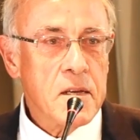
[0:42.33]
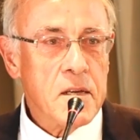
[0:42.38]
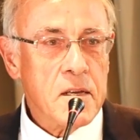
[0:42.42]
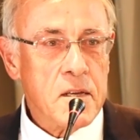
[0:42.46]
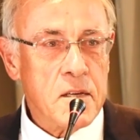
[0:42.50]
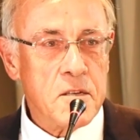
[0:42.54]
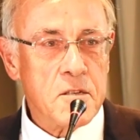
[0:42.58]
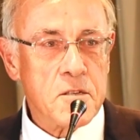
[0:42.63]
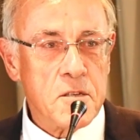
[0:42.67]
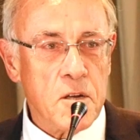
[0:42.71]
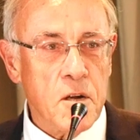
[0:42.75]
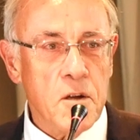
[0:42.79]

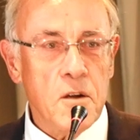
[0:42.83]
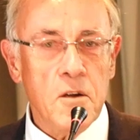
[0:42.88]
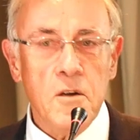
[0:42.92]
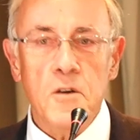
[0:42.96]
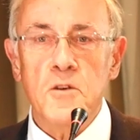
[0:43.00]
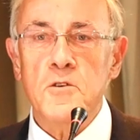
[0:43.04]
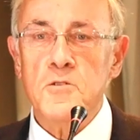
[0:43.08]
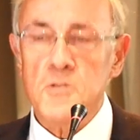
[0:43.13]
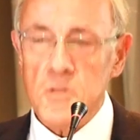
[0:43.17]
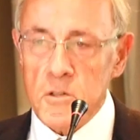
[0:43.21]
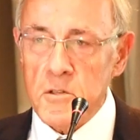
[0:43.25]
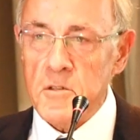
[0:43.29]
is
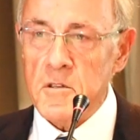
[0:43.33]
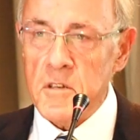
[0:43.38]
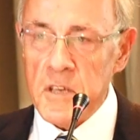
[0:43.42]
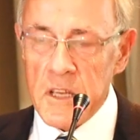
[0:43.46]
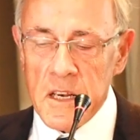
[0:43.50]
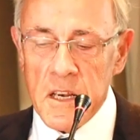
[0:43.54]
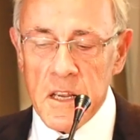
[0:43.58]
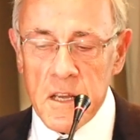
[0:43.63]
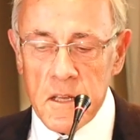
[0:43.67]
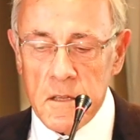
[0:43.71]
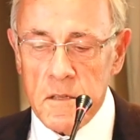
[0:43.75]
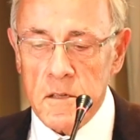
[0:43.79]
urgently
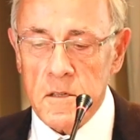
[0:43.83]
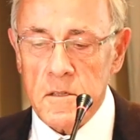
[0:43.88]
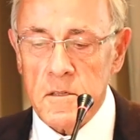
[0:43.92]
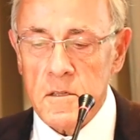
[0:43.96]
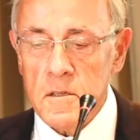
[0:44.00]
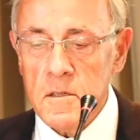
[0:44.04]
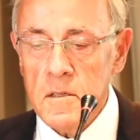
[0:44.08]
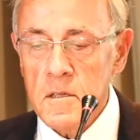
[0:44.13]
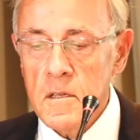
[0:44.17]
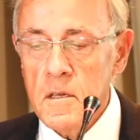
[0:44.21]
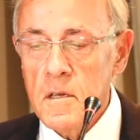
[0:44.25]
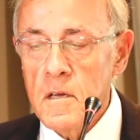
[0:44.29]
needed.
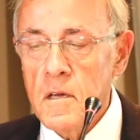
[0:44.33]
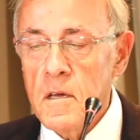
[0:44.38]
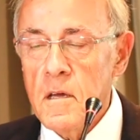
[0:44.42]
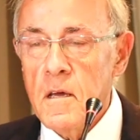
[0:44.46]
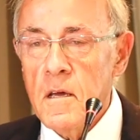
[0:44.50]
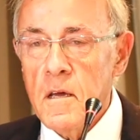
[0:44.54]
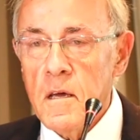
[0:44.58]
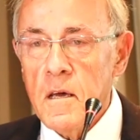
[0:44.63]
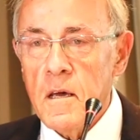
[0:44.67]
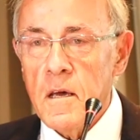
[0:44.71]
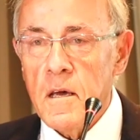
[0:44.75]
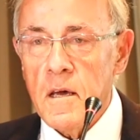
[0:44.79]

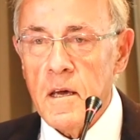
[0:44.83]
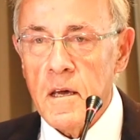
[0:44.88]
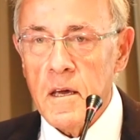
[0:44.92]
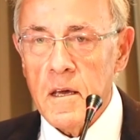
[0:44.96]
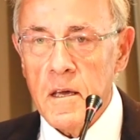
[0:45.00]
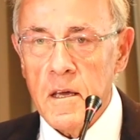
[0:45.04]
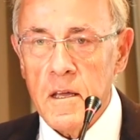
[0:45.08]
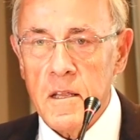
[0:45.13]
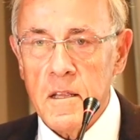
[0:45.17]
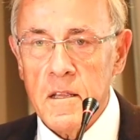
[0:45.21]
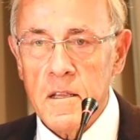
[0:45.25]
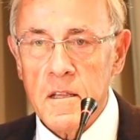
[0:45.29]

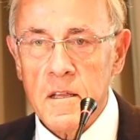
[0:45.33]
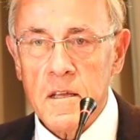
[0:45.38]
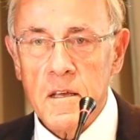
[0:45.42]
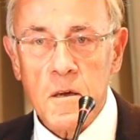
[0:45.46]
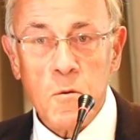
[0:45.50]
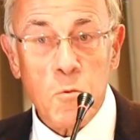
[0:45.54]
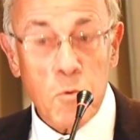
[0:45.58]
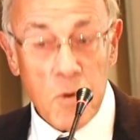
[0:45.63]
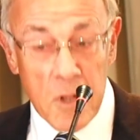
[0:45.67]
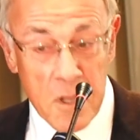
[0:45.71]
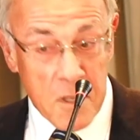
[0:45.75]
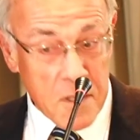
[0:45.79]
And he
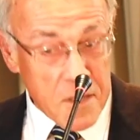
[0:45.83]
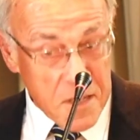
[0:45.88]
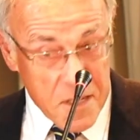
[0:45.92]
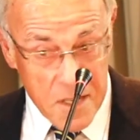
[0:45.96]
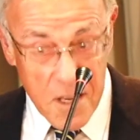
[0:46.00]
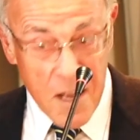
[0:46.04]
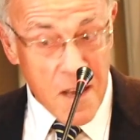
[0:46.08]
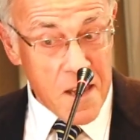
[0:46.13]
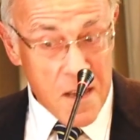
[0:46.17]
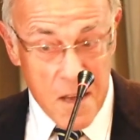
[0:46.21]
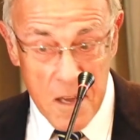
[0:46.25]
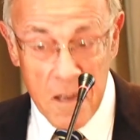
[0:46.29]
will
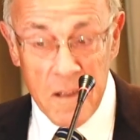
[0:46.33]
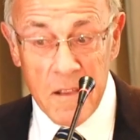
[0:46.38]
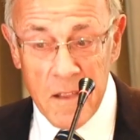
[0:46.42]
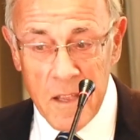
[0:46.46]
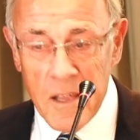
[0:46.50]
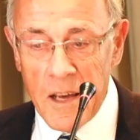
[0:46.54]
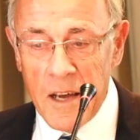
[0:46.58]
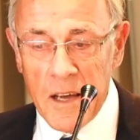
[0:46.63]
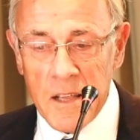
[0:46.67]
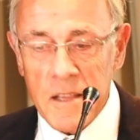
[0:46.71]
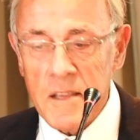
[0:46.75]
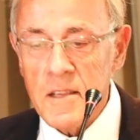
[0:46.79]
say
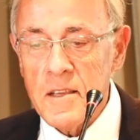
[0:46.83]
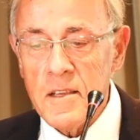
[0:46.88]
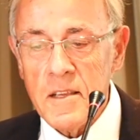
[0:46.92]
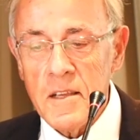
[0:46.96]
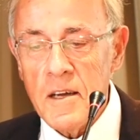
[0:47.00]
that